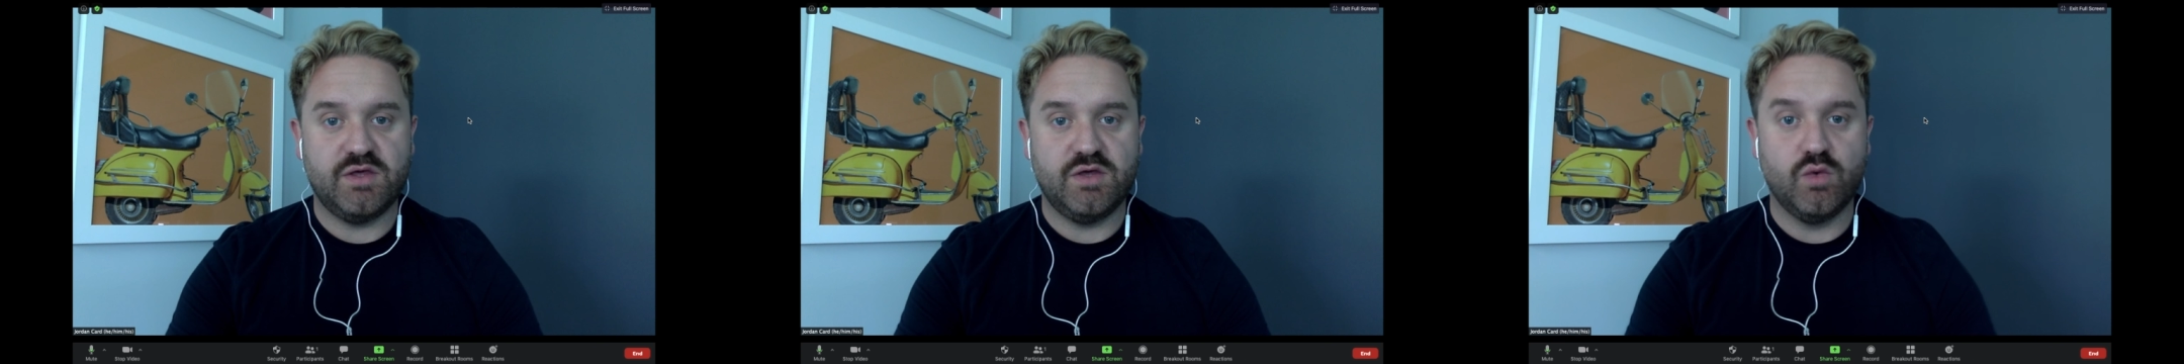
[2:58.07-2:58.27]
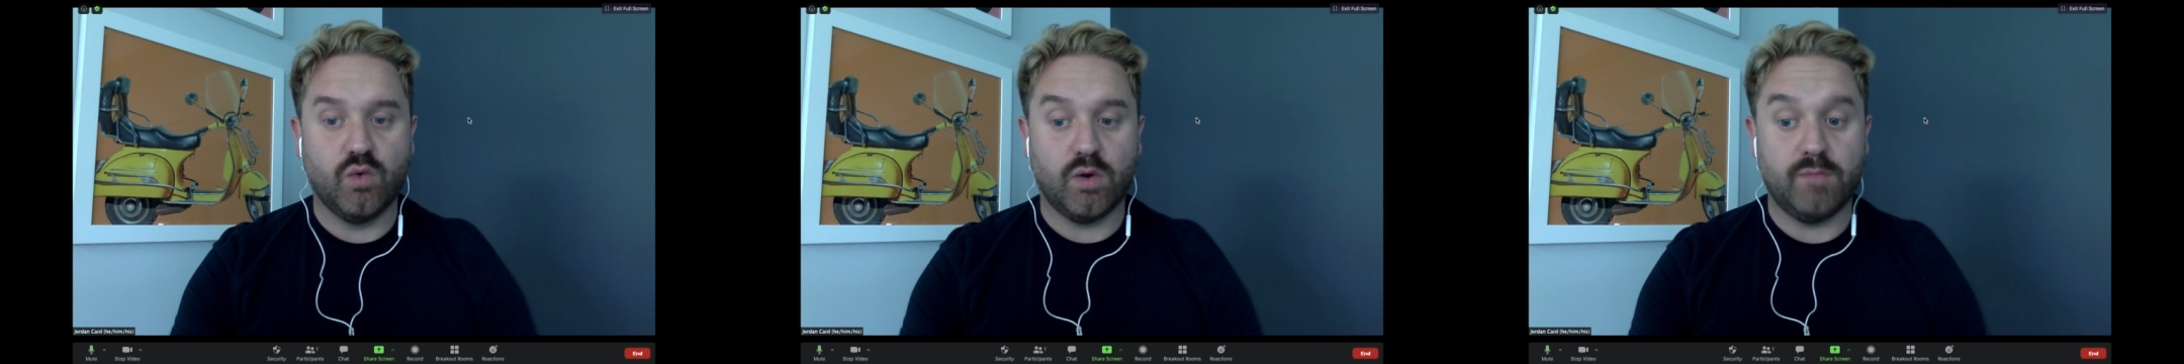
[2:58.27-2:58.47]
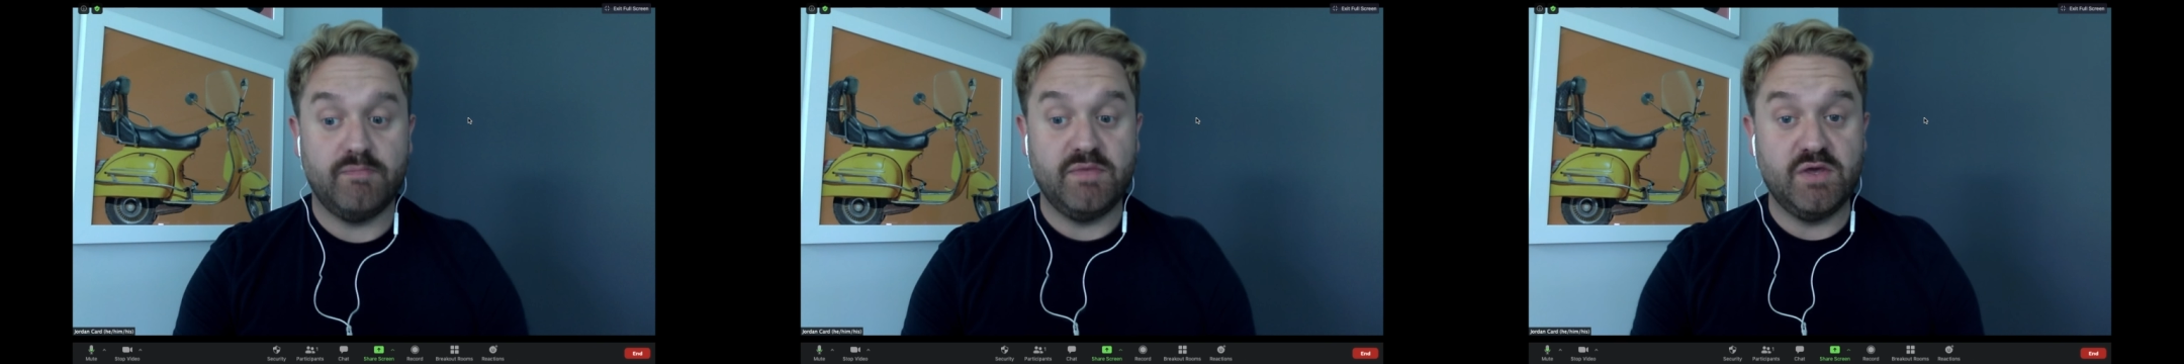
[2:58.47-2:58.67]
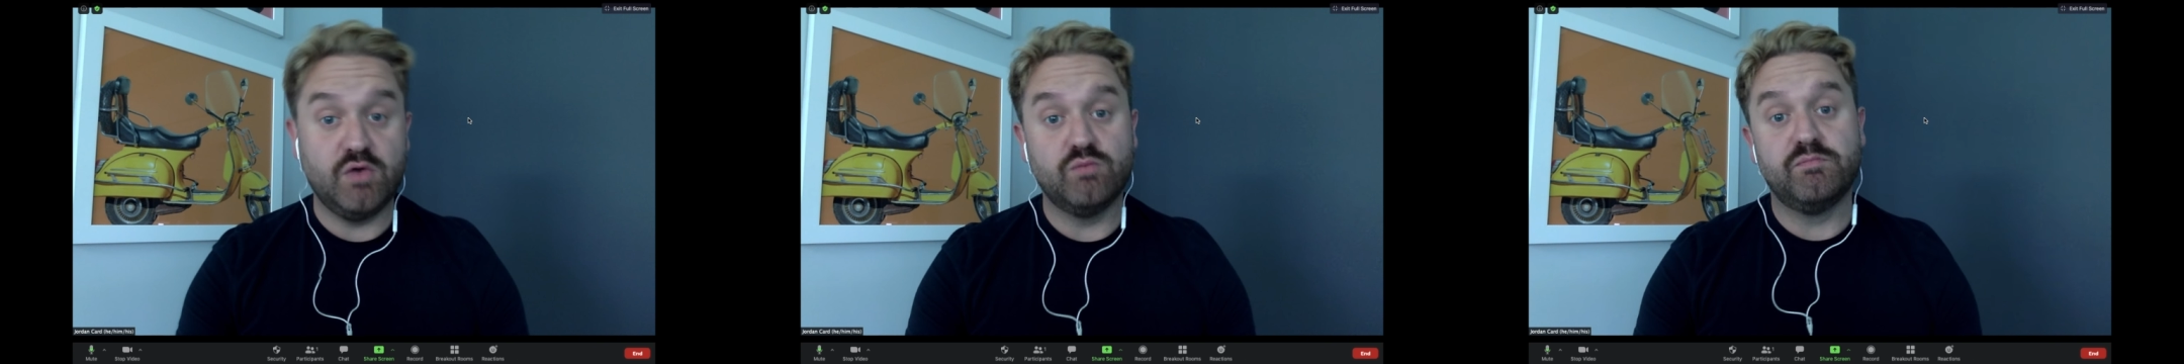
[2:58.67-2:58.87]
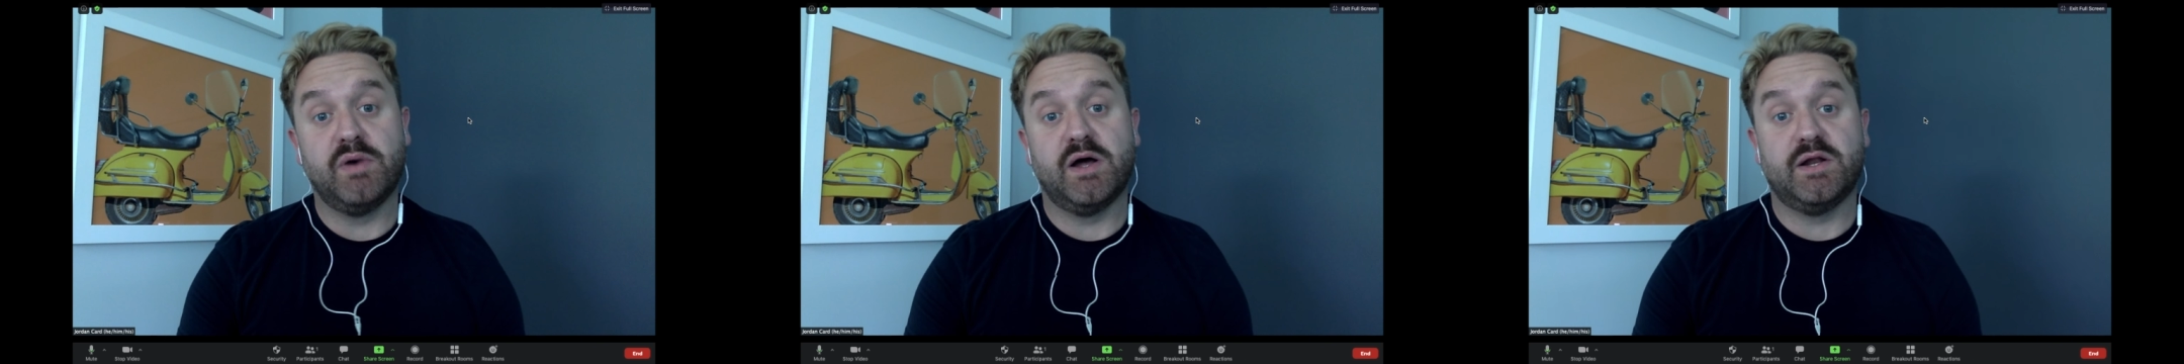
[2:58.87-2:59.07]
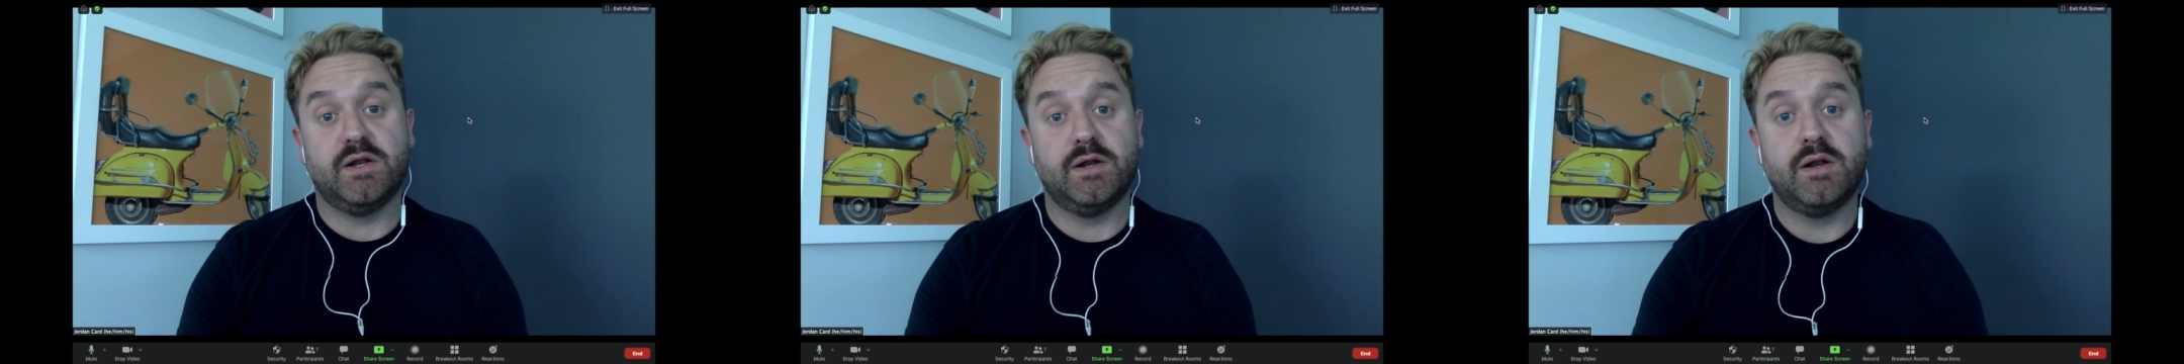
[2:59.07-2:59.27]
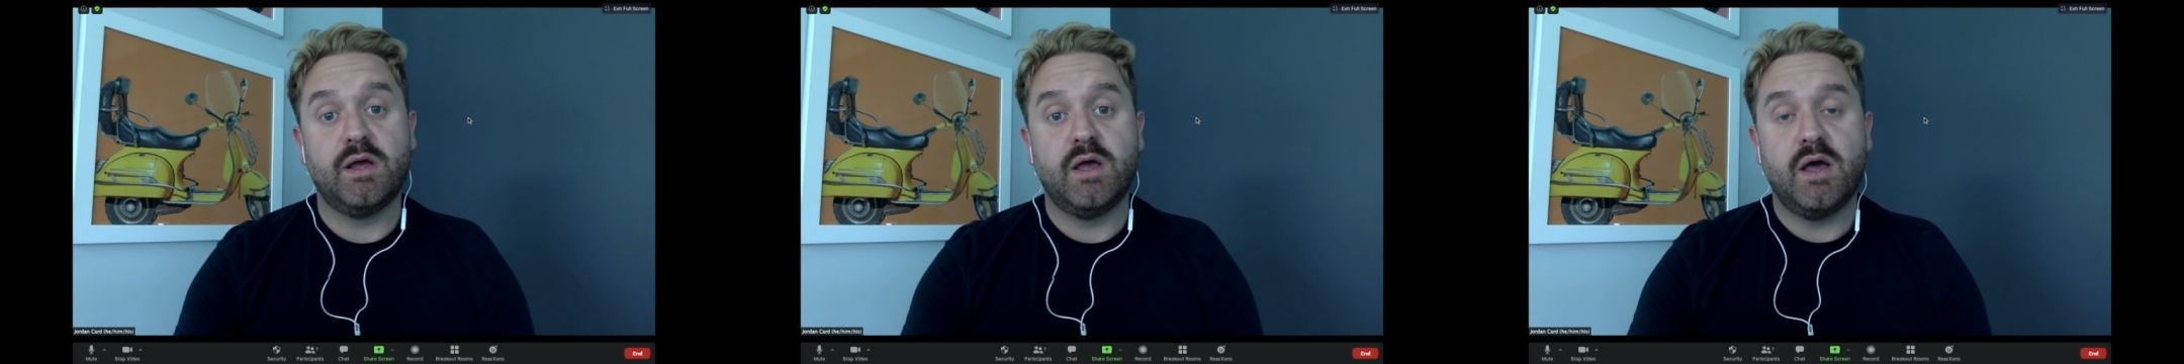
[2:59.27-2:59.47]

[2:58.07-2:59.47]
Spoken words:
your mute button.